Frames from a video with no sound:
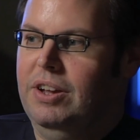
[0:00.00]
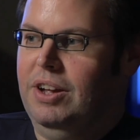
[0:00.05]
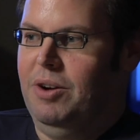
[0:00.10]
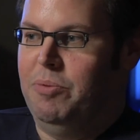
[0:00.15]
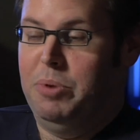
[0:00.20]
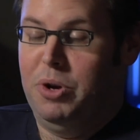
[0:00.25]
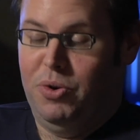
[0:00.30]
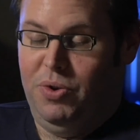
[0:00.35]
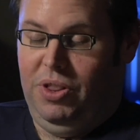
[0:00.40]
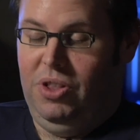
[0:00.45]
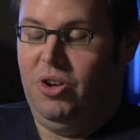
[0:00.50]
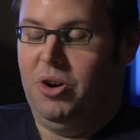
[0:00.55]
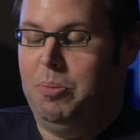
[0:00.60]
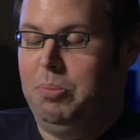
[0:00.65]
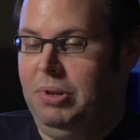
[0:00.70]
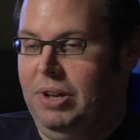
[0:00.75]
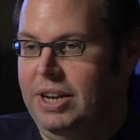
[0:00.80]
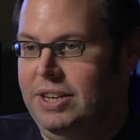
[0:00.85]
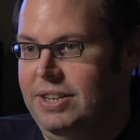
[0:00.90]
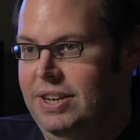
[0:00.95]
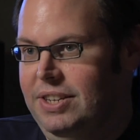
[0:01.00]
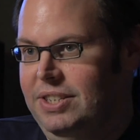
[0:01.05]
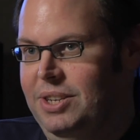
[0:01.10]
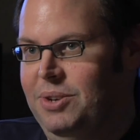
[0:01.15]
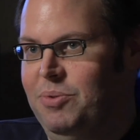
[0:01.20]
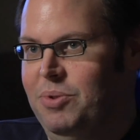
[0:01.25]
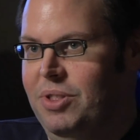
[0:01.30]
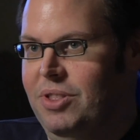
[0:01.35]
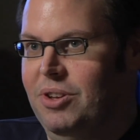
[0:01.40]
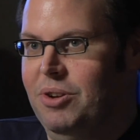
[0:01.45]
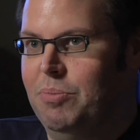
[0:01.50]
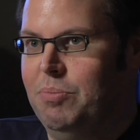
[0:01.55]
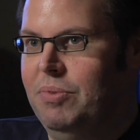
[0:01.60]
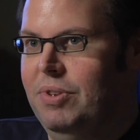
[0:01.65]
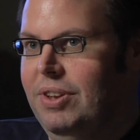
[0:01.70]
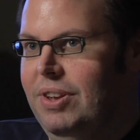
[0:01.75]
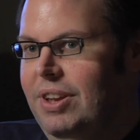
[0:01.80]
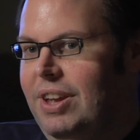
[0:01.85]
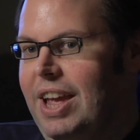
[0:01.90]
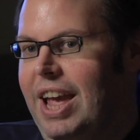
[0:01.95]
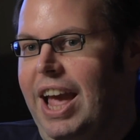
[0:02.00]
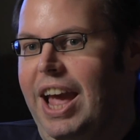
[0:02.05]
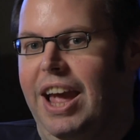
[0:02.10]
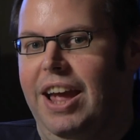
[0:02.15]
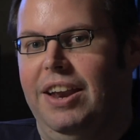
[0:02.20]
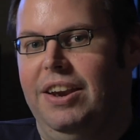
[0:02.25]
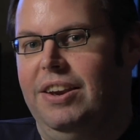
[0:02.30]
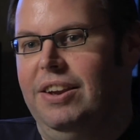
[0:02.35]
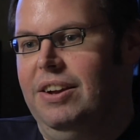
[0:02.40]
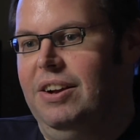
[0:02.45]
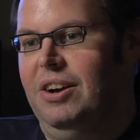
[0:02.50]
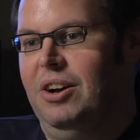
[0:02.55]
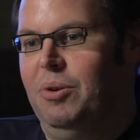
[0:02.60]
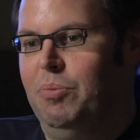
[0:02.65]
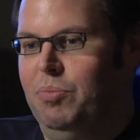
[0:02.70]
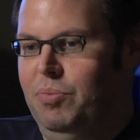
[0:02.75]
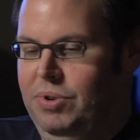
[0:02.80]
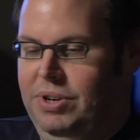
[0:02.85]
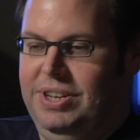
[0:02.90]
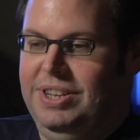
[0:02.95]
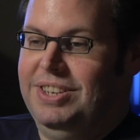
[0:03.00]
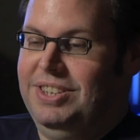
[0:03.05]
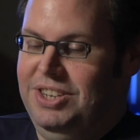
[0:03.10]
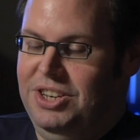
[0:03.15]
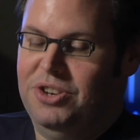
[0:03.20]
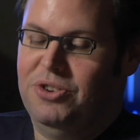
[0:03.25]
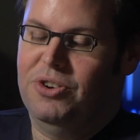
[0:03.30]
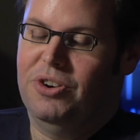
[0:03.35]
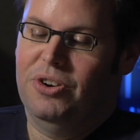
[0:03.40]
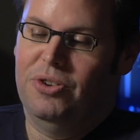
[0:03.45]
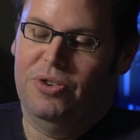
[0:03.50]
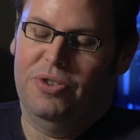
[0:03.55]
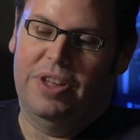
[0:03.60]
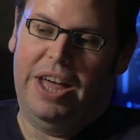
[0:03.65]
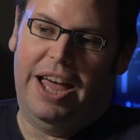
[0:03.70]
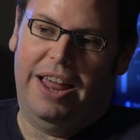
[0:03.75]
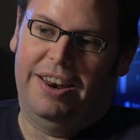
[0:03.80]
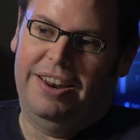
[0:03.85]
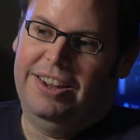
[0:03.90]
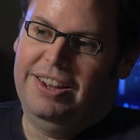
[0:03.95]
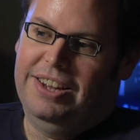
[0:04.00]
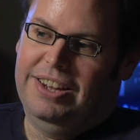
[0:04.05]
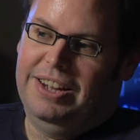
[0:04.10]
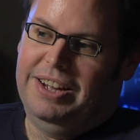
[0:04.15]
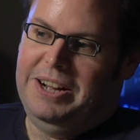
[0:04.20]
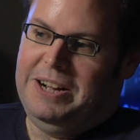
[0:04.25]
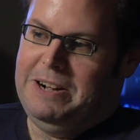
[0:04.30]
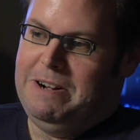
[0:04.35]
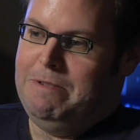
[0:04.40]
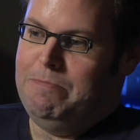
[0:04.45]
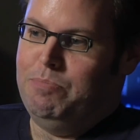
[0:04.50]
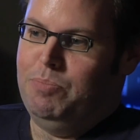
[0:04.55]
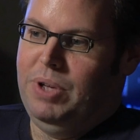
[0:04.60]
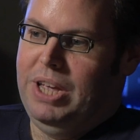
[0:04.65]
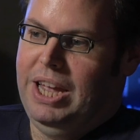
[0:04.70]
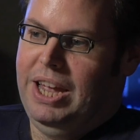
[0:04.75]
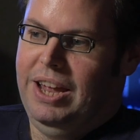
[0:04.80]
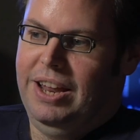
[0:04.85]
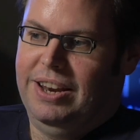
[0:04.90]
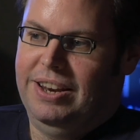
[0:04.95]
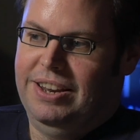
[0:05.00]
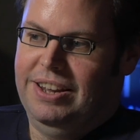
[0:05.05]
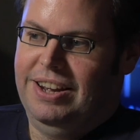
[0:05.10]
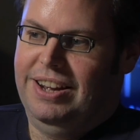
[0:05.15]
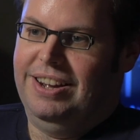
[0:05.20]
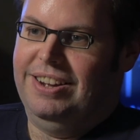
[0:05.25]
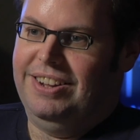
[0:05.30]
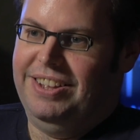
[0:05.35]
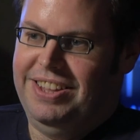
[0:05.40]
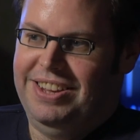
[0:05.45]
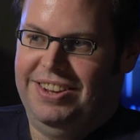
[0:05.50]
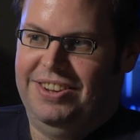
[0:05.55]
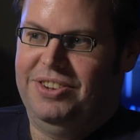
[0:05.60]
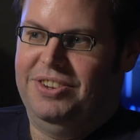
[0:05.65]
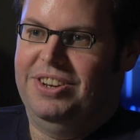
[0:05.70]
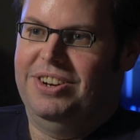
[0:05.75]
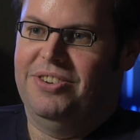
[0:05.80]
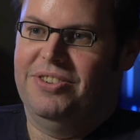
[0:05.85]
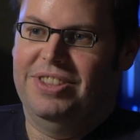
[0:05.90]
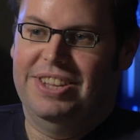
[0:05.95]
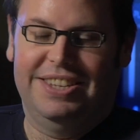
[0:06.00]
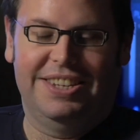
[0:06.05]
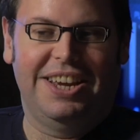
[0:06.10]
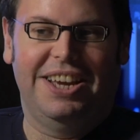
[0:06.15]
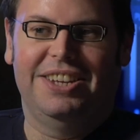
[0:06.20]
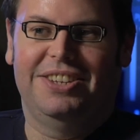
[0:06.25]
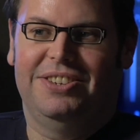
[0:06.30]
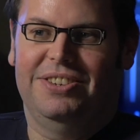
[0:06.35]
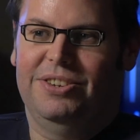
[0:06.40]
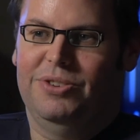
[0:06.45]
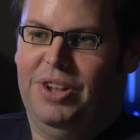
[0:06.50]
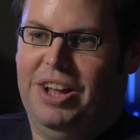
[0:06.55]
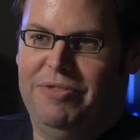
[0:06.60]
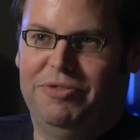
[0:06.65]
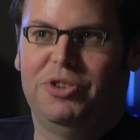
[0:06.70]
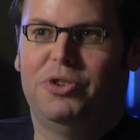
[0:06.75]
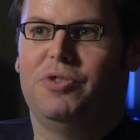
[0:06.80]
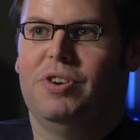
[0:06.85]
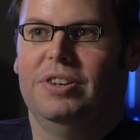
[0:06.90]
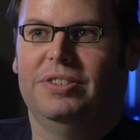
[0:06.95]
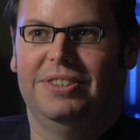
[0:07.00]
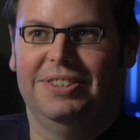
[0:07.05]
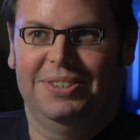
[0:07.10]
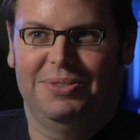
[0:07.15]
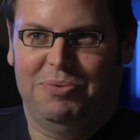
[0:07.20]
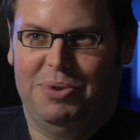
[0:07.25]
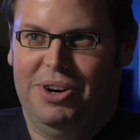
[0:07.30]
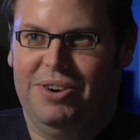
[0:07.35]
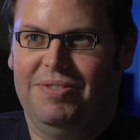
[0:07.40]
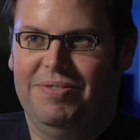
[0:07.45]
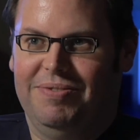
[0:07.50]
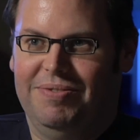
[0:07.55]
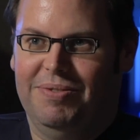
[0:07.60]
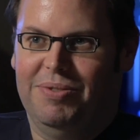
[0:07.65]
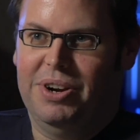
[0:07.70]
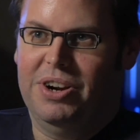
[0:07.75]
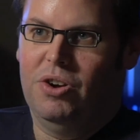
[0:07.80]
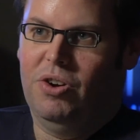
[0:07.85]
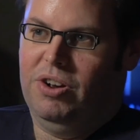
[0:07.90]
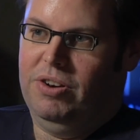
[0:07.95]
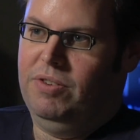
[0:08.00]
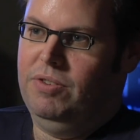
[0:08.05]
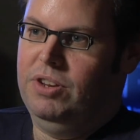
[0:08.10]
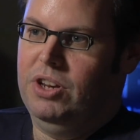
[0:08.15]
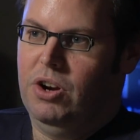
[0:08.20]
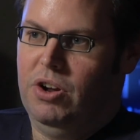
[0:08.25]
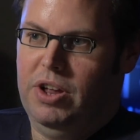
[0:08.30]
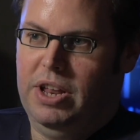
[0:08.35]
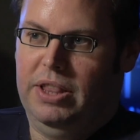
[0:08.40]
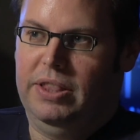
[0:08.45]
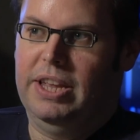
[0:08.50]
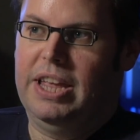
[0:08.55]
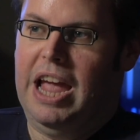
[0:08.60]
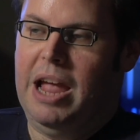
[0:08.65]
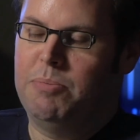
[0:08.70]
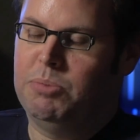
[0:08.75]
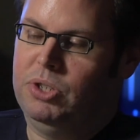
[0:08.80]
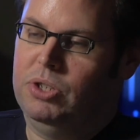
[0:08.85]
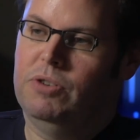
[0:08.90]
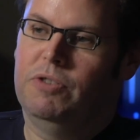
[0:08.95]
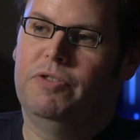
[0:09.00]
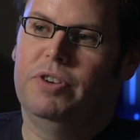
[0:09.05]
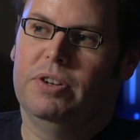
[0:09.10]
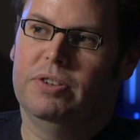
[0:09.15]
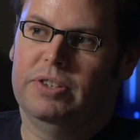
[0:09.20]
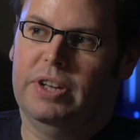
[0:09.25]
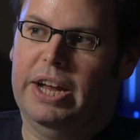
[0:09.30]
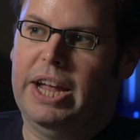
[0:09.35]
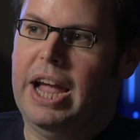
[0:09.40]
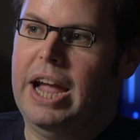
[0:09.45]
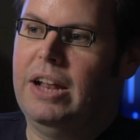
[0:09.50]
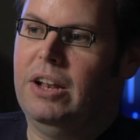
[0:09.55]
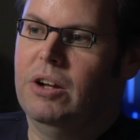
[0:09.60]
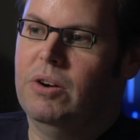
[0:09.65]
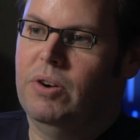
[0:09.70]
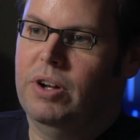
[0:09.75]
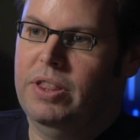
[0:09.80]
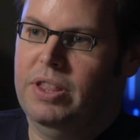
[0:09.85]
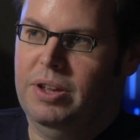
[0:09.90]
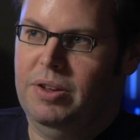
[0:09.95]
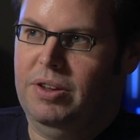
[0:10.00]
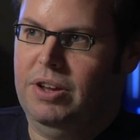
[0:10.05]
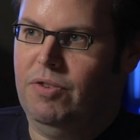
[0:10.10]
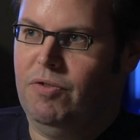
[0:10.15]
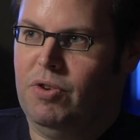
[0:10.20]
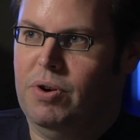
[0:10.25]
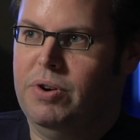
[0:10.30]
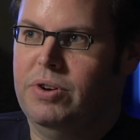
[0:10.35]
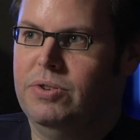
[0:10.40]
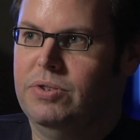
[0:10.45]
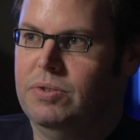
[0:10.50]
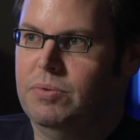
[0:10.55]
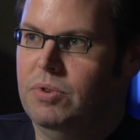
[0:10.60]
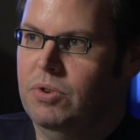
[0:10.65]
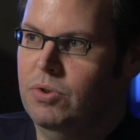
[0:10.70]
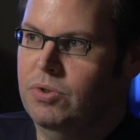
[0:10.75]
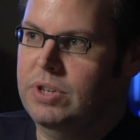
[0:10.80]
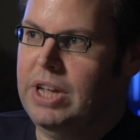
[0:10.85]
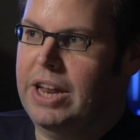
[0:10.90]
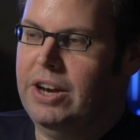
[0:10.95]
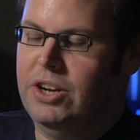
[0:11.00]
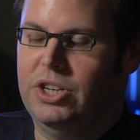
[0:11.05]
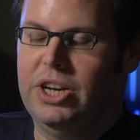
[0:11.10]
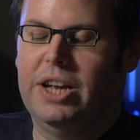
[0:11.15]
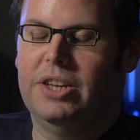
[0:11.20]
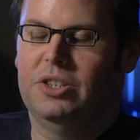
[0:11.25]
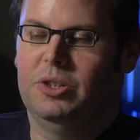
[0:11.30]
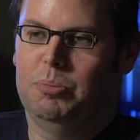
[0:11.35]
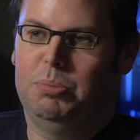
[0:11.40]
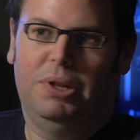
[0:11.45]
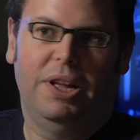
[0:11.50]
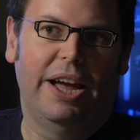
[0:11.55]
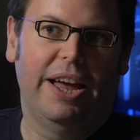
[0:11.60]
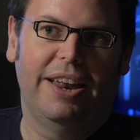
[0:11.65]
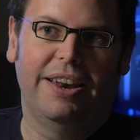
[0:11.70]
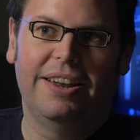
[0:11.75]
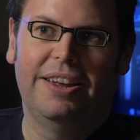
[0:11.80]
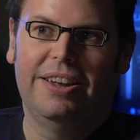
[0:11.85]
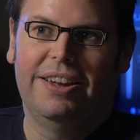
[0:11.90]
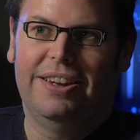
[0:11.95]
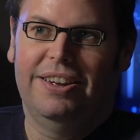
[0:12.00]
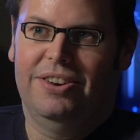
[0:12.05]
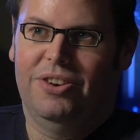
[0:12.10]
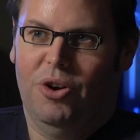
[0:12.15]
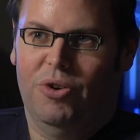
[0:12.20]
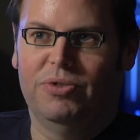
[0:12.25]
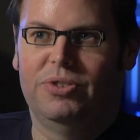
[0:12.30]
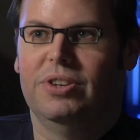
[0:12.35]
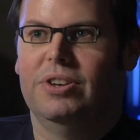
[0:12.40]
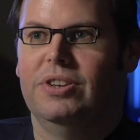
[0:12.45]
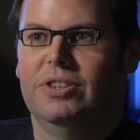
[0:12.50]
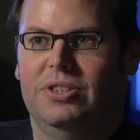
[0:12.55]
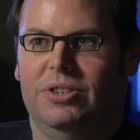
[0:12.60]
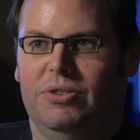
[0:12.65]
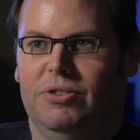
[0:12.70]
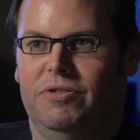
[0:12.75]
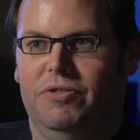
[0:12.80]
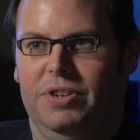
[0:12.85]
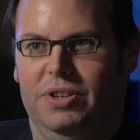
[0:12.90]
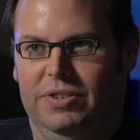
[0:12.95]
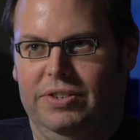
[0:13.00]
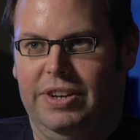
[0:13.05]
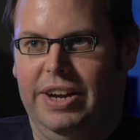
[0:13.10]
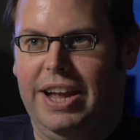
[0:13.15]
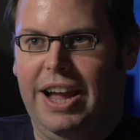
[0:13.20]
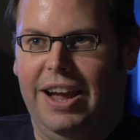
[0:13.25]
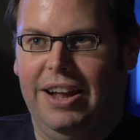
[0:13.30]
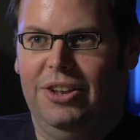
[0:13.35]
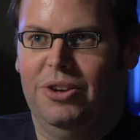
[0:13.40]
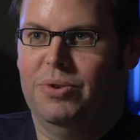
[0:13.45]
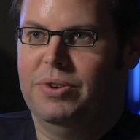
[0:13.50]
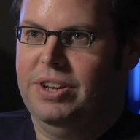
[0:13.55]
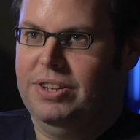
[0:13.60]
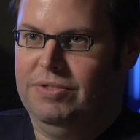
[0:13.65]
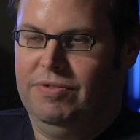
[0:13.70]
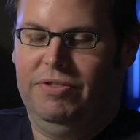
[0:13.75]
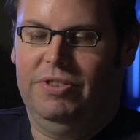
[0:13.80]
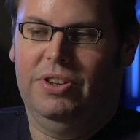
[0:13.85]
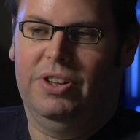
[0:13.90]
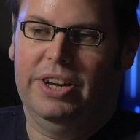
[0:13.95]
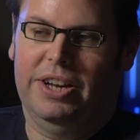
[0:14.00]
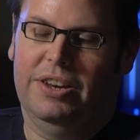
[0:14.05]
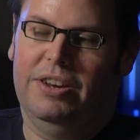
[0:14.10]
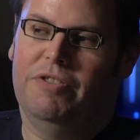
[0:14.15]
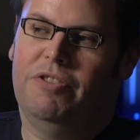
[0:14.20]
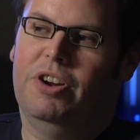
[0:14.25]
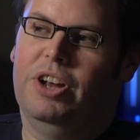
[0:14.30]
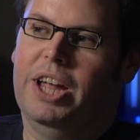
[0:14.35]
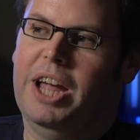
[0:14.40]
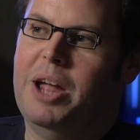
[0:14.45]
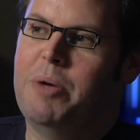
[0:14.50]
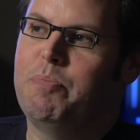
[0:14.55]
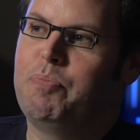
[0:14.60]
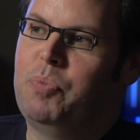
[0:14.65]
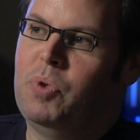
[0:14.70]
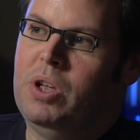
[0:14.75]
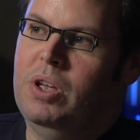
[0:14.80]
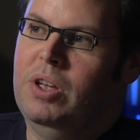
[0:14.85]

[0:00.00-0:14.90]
We've been doing a lot of play testing with them, and we continue to do that. I think, in this case, you'll have to trust us. We're not, the game still feels like Halo. I think everyone who's had a chance to play it knows that it still feels like Halo. It doesn't feel like a different game.